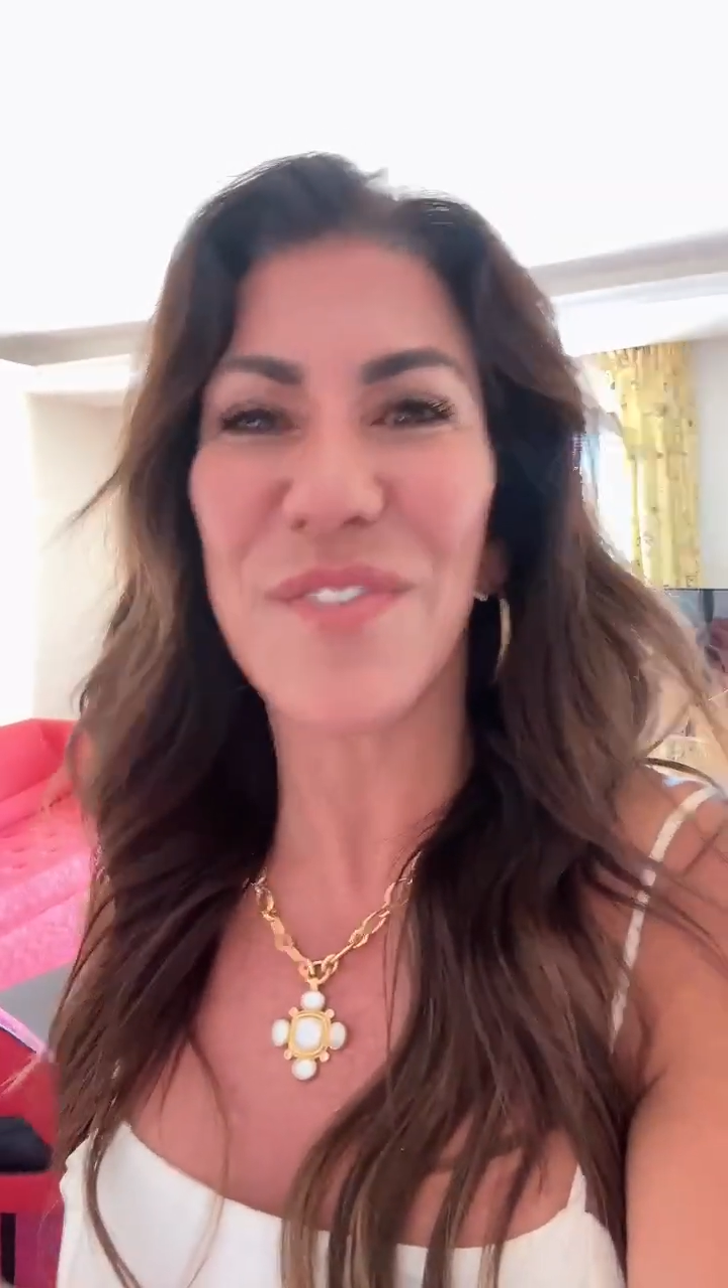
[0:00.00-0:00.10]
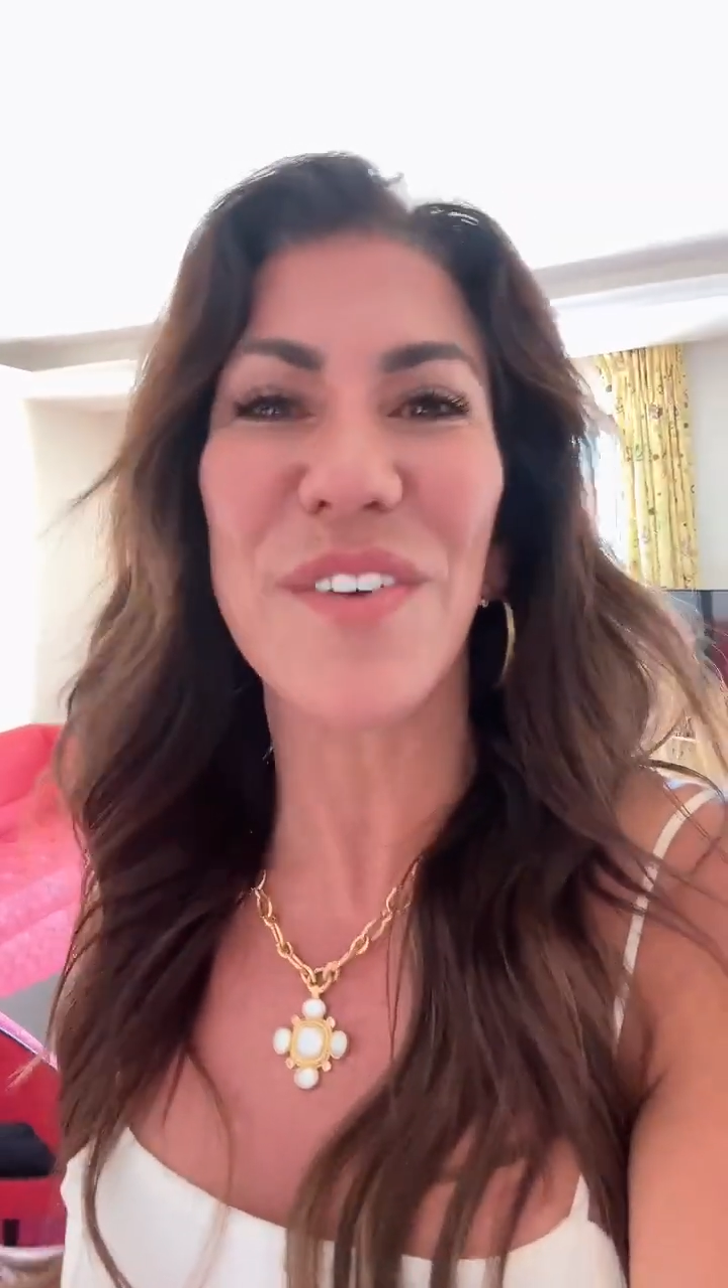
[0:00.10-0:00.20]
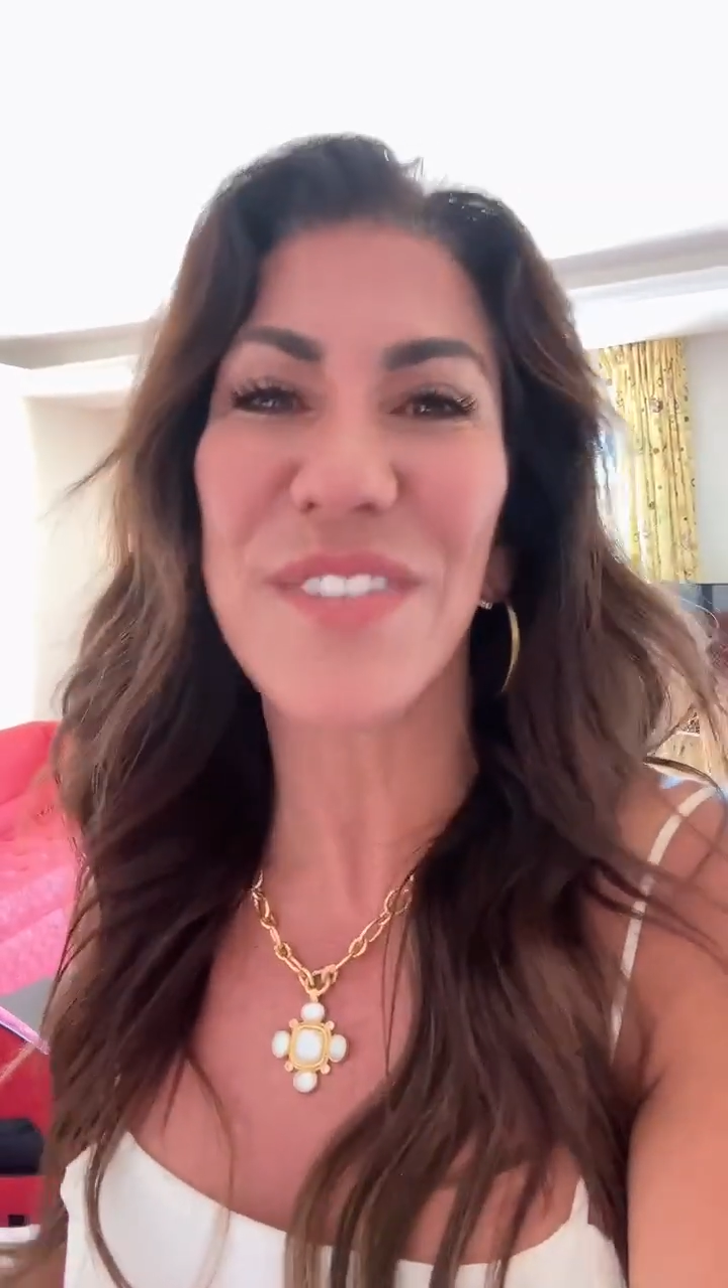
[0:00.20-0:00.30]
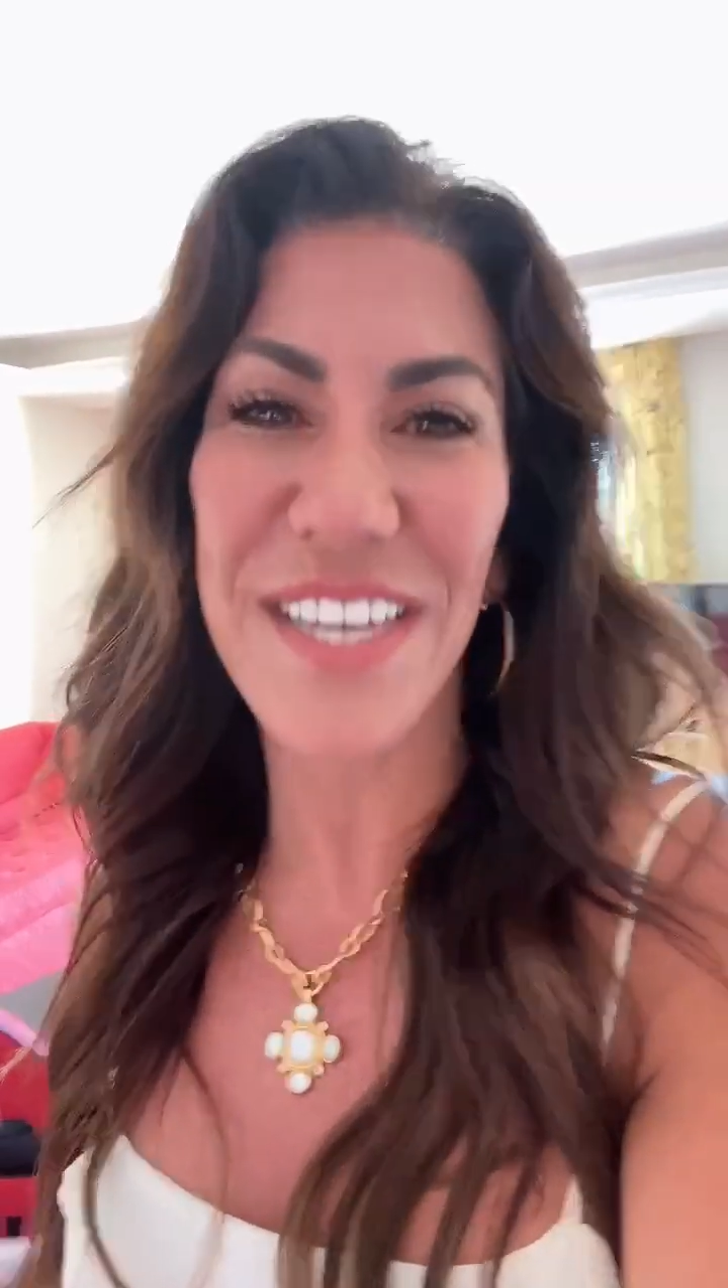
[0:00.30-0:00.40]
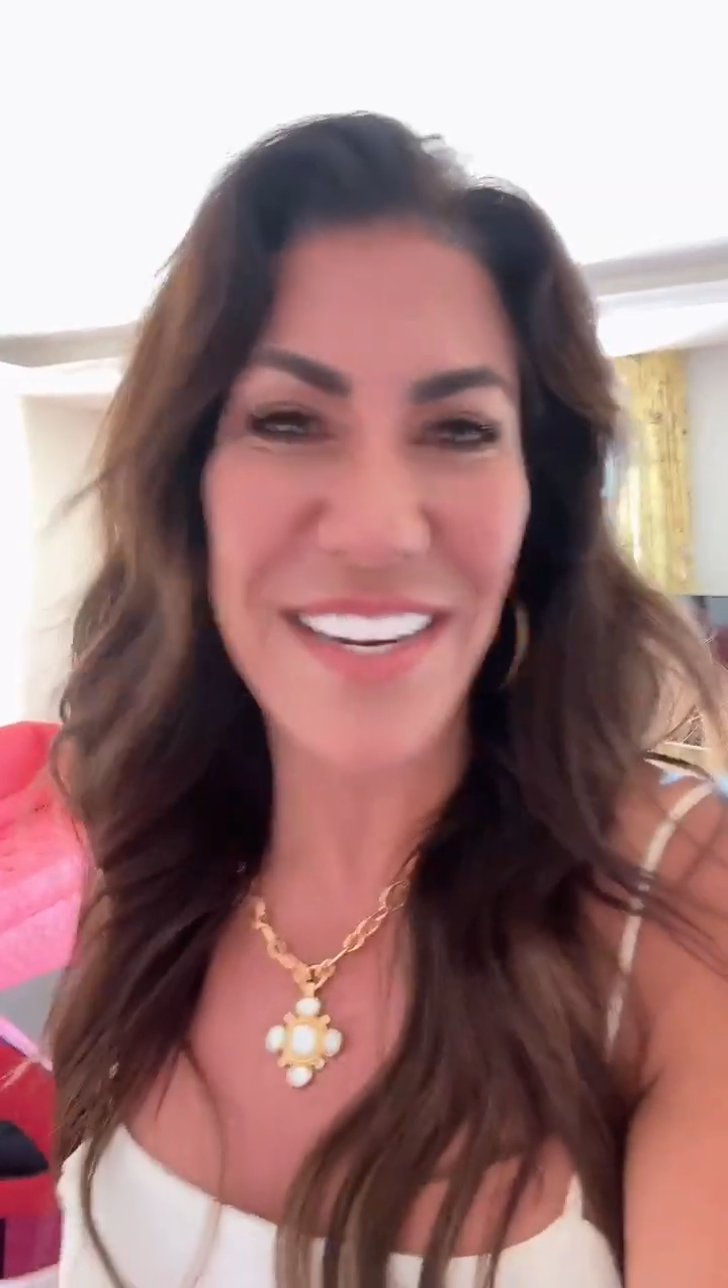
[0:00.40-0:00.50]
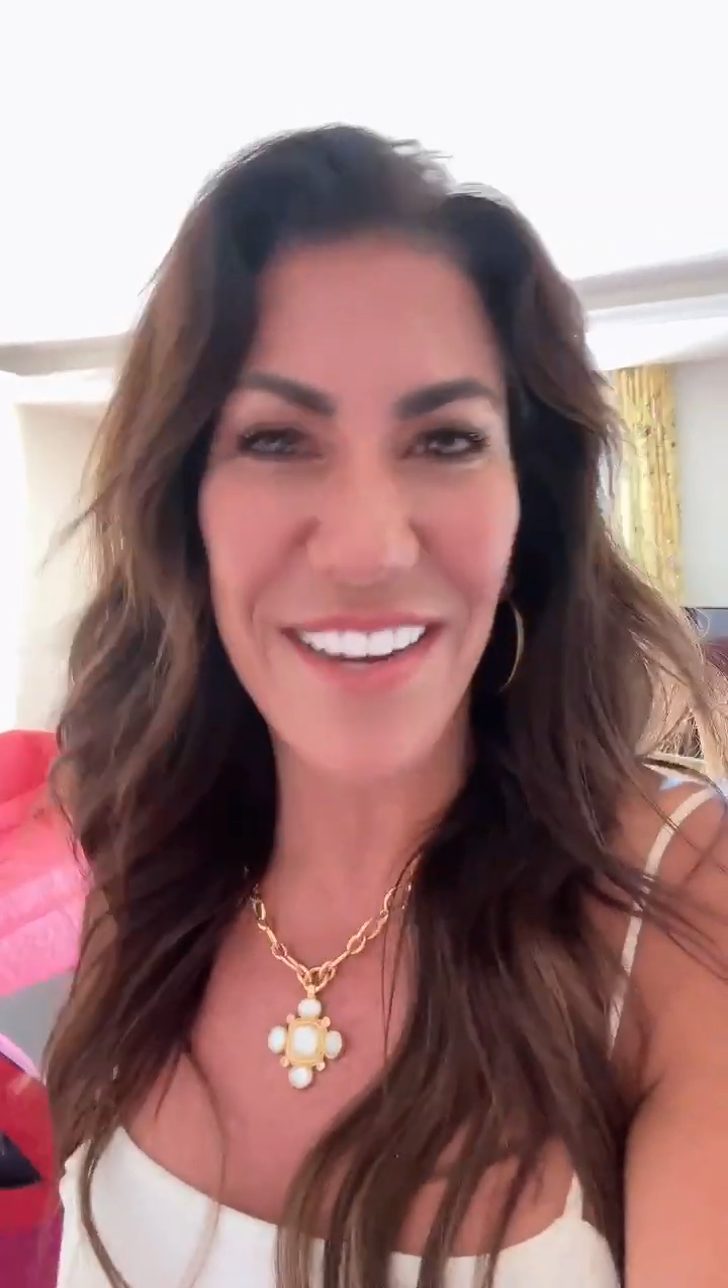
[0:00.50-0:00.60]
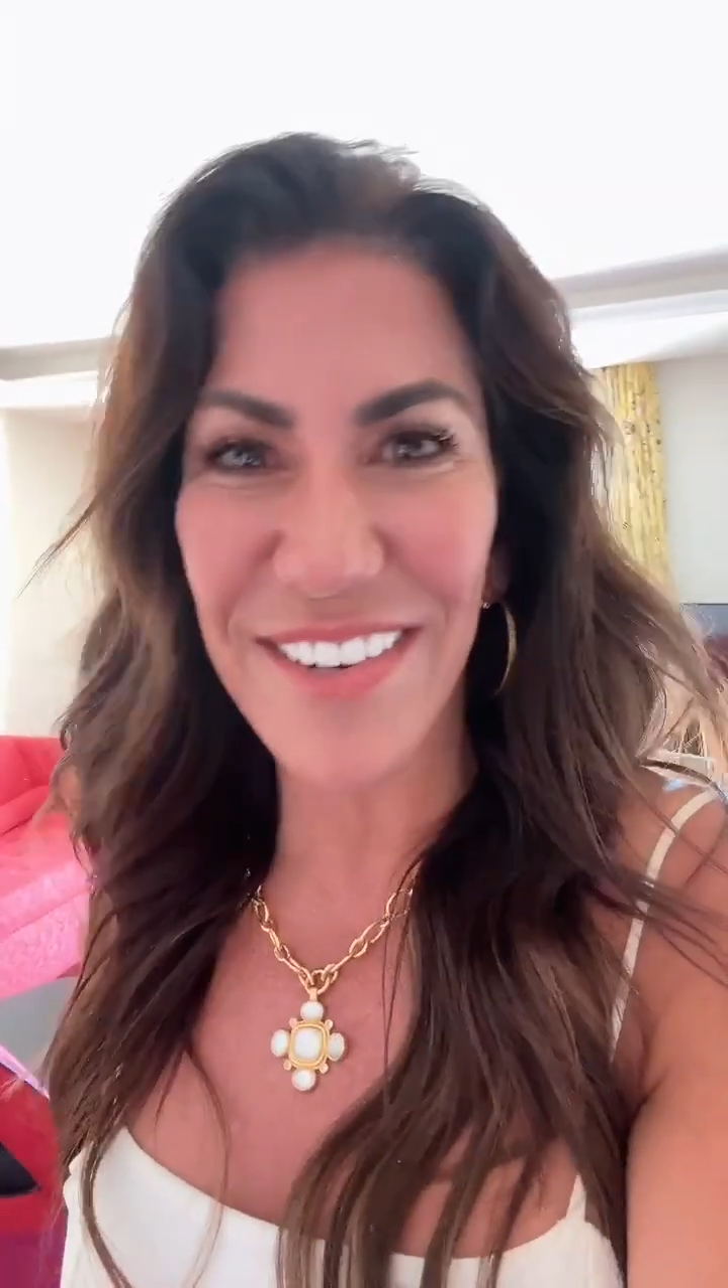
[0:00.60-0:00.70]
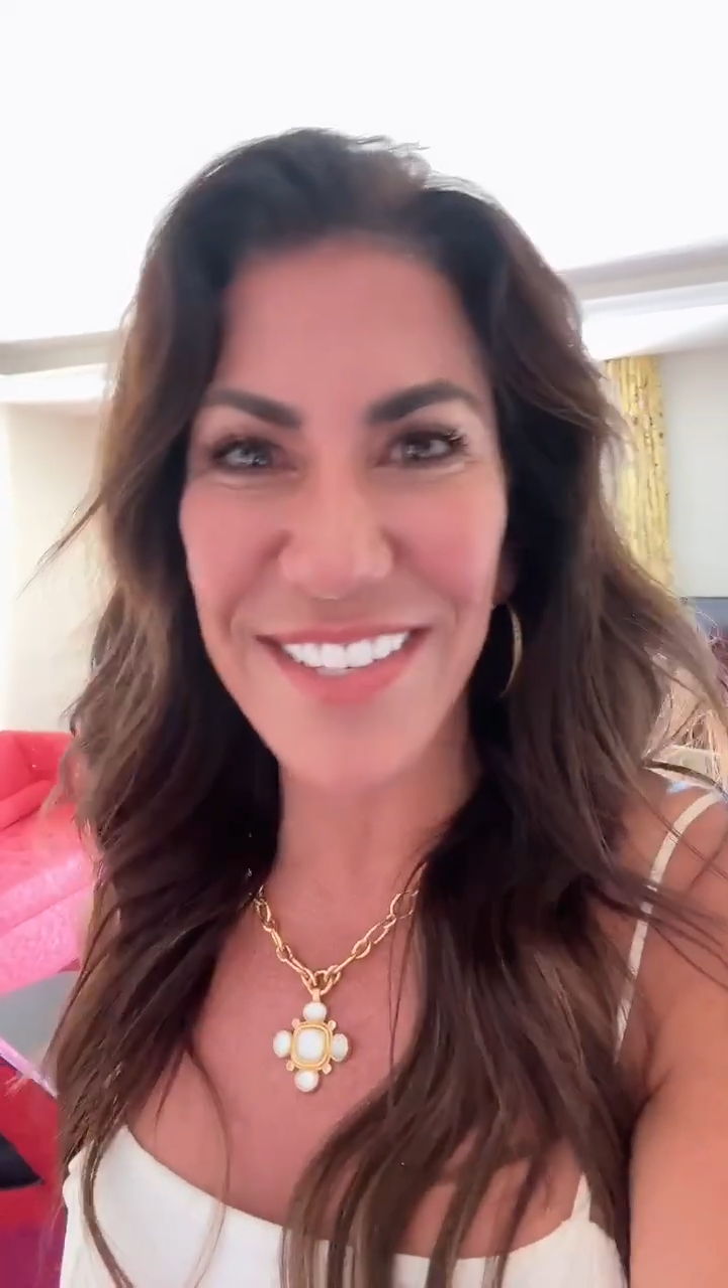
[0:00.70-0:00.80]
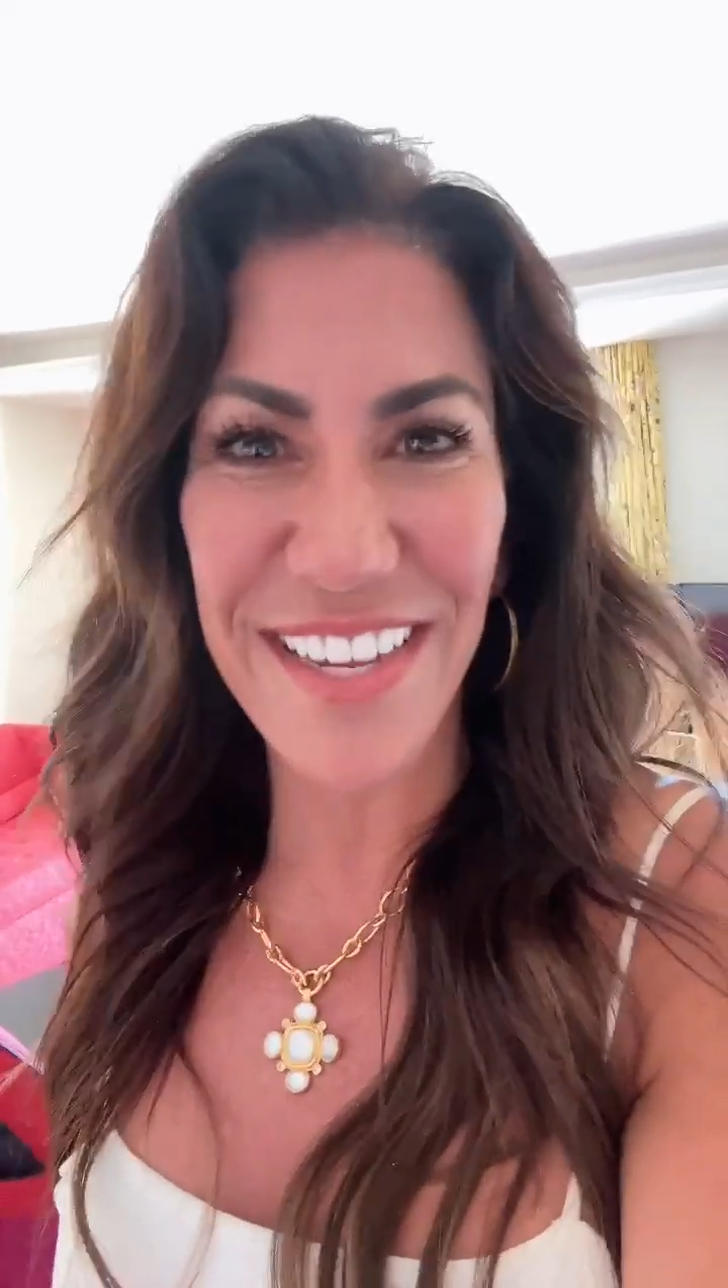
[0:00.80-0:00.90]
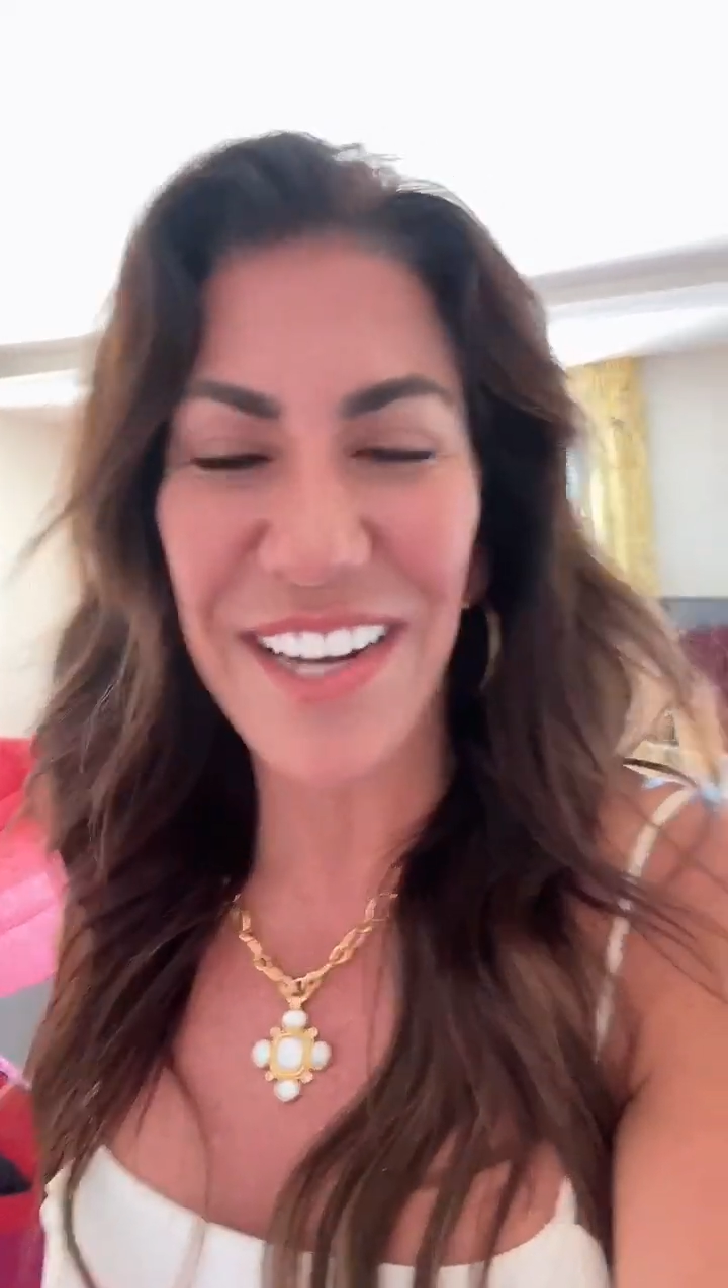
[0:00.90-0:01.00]
15
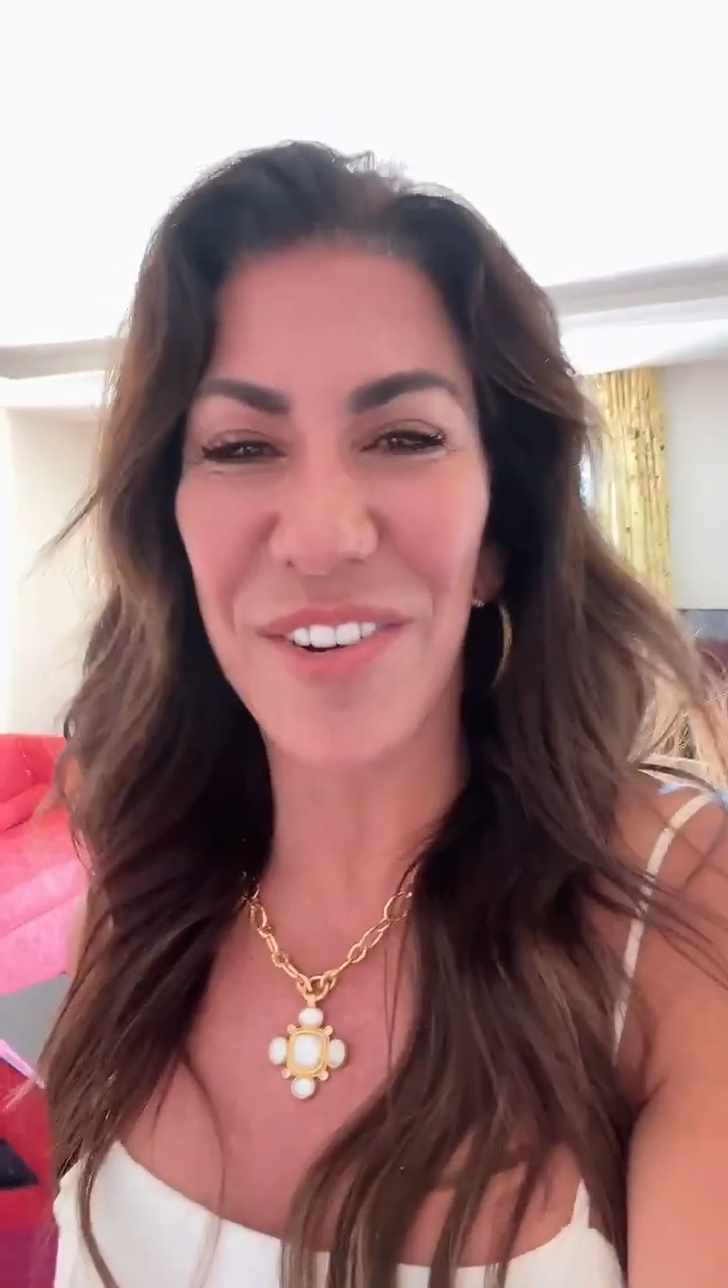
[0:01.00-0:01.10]
years that I